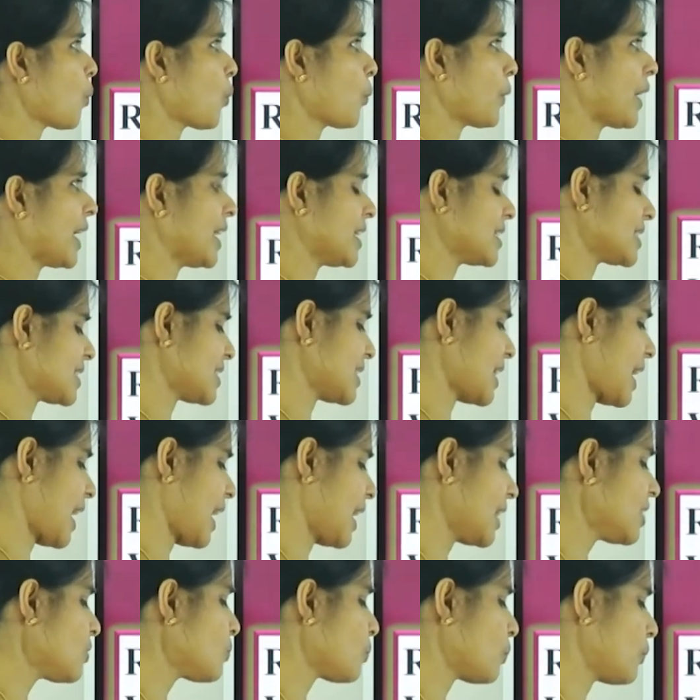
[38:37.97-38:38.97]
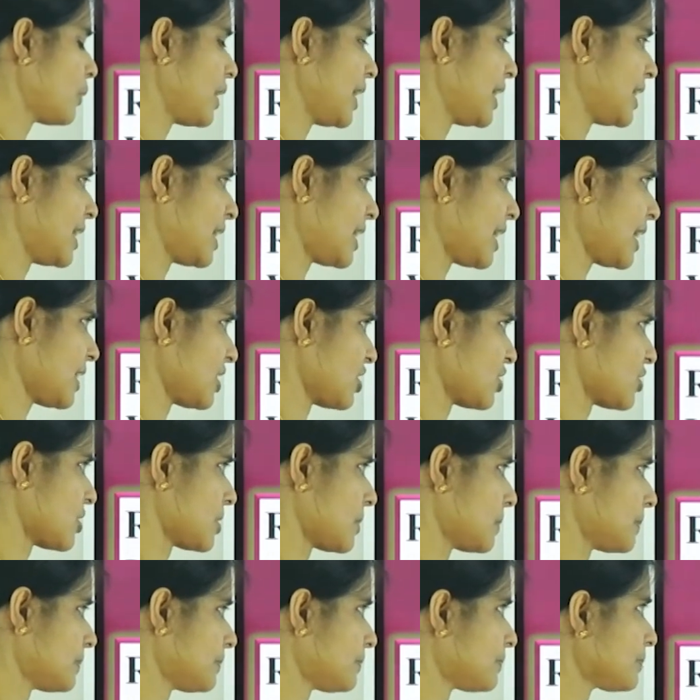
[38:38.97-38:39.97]
veins and
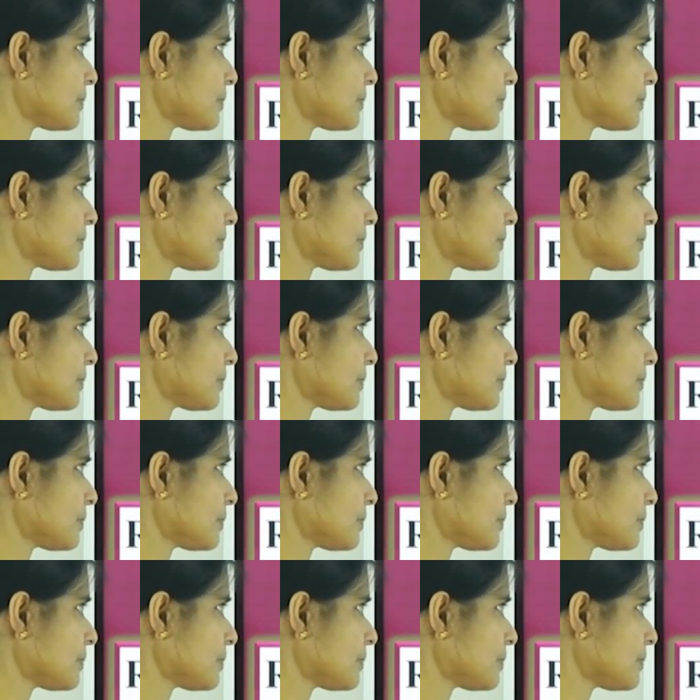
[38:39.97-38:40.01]
veinlets.